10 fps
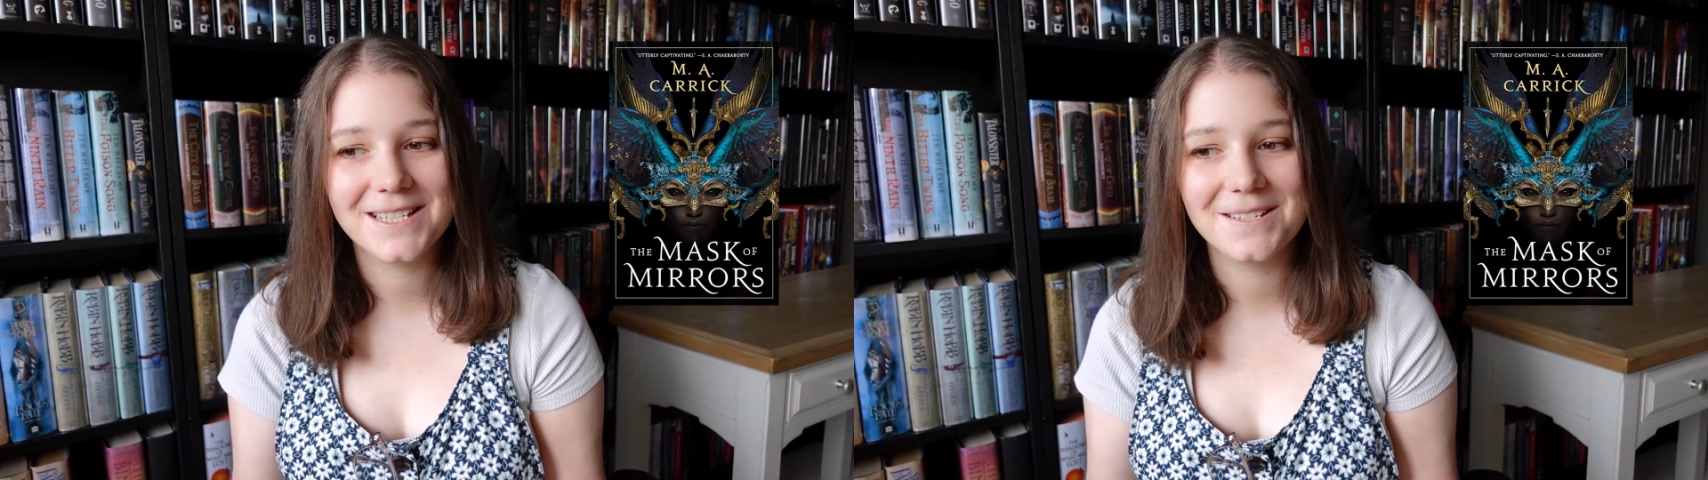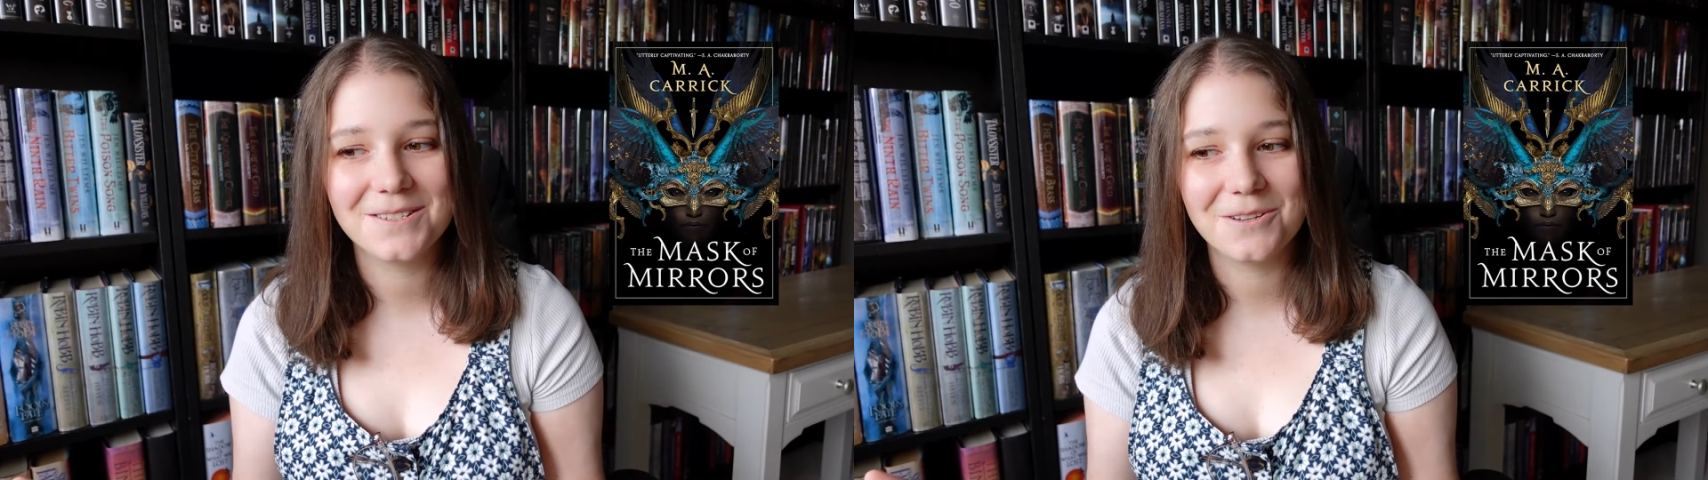
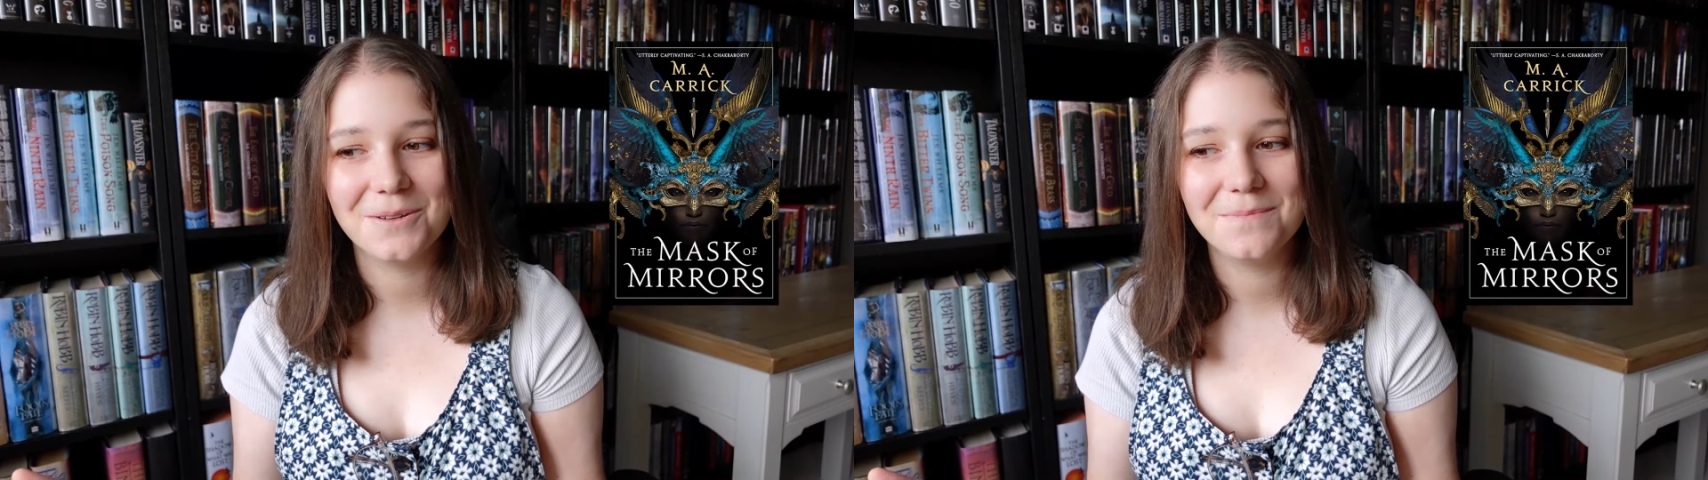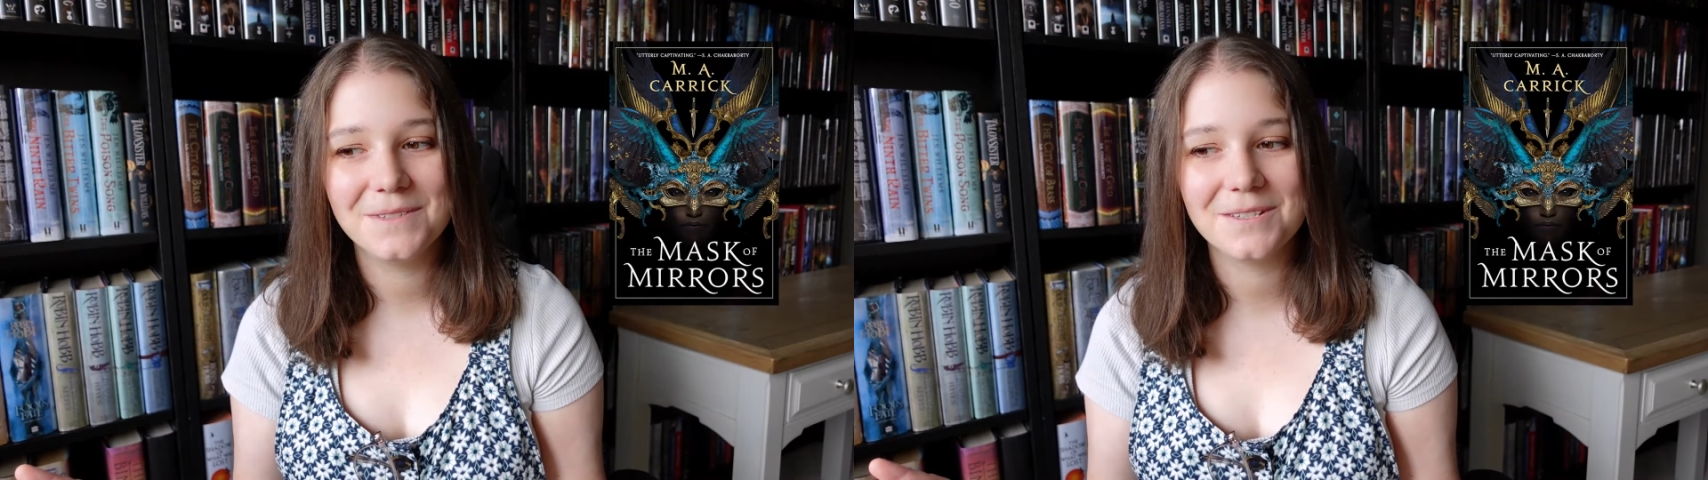
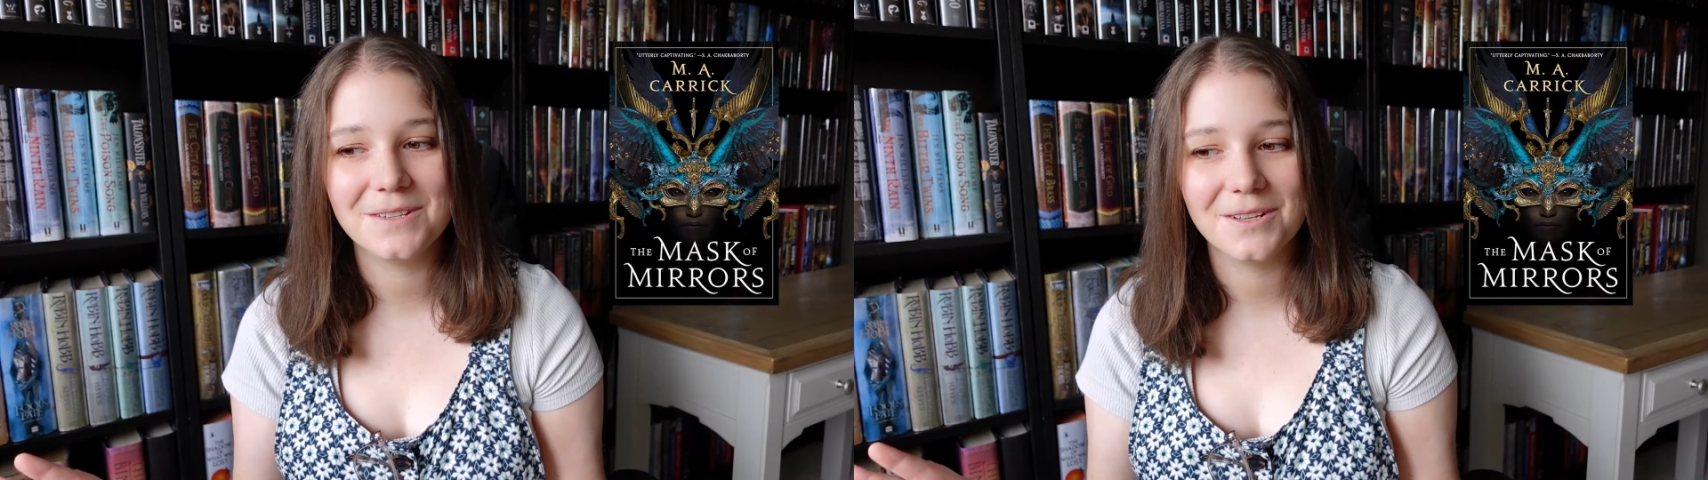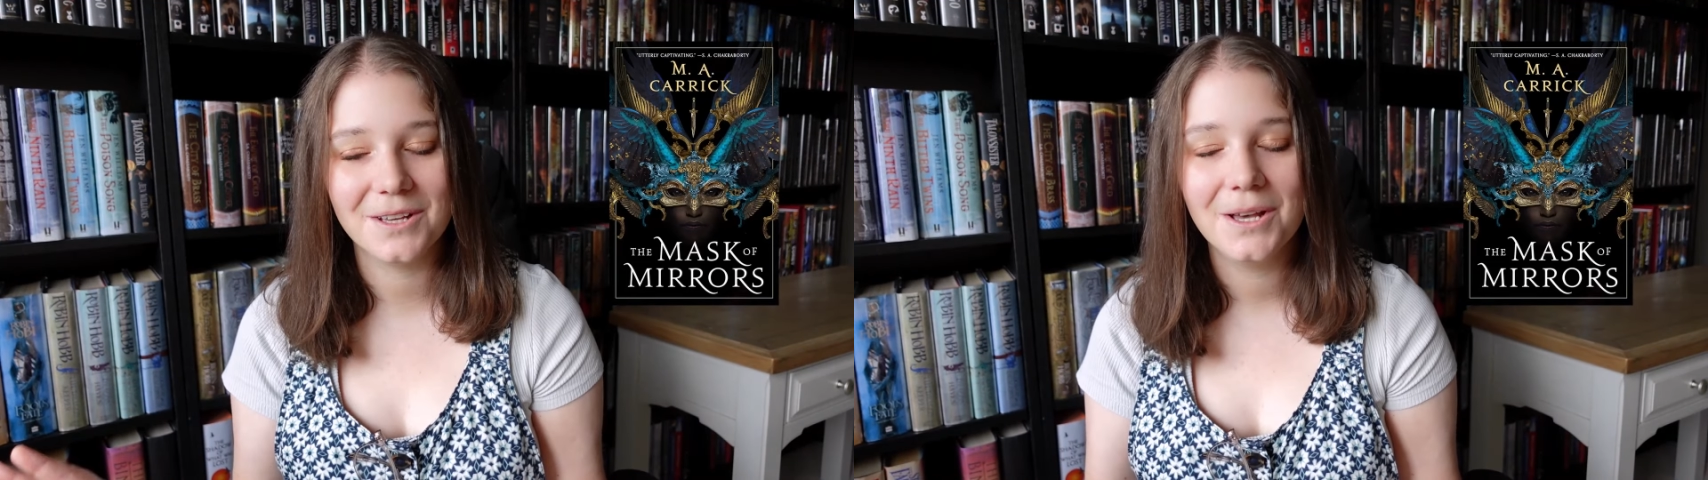systems
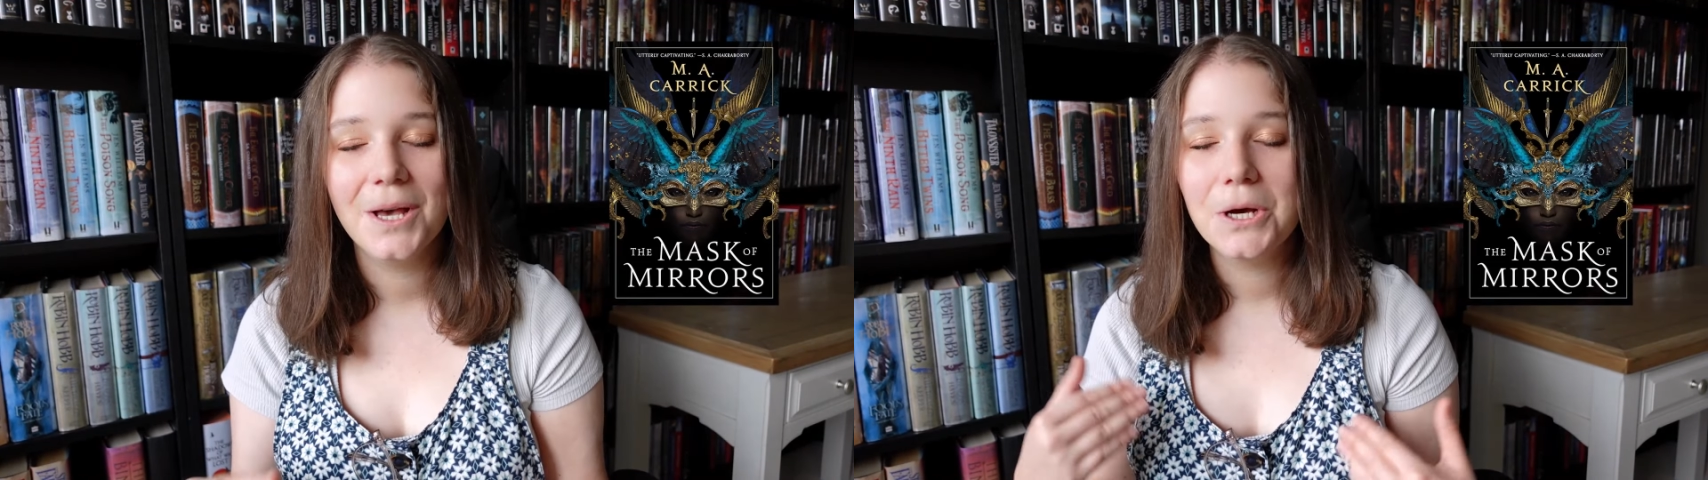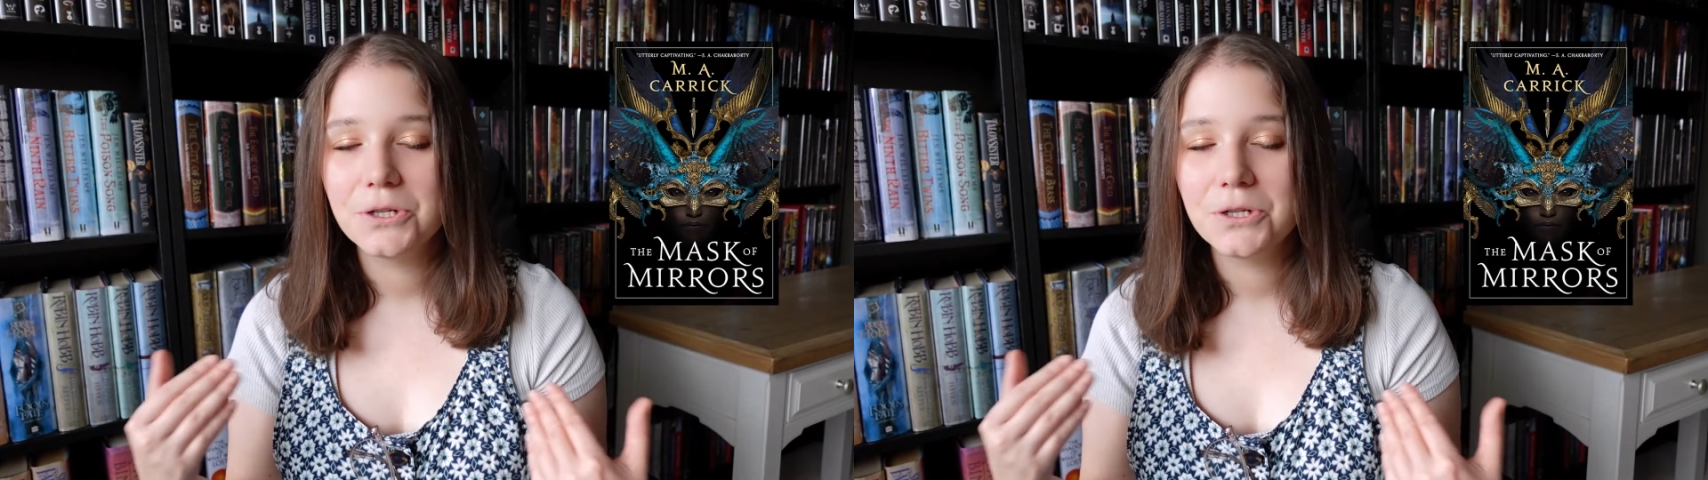that